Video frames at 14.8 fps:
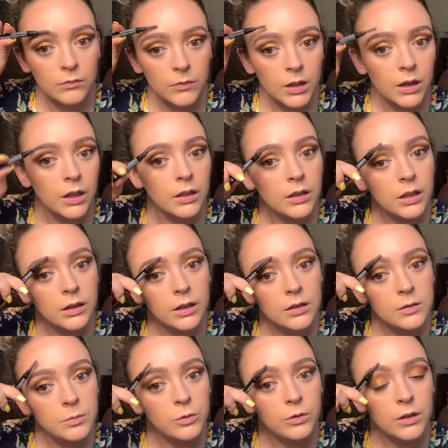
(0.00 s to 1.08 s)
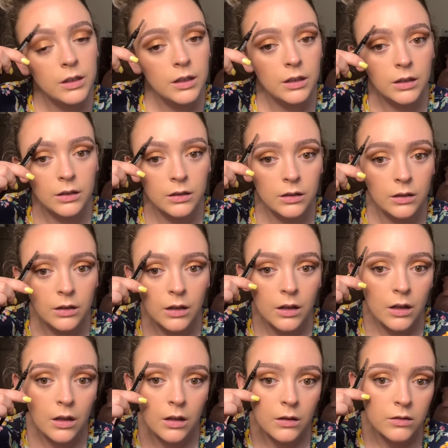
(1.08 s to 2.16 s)
And then take that spoolie, and
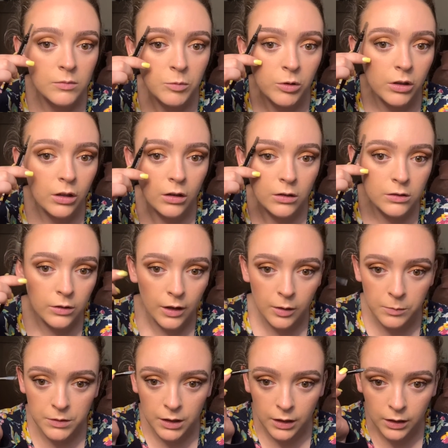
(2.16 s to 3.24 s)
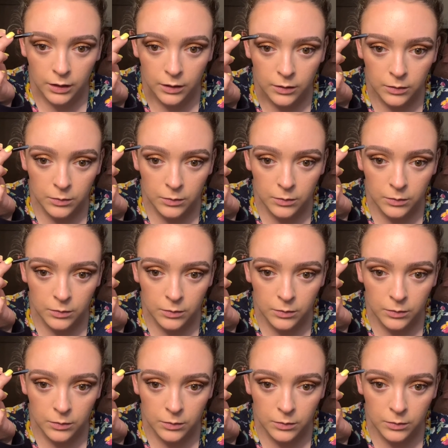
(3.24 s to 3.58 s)
spoolie also helps like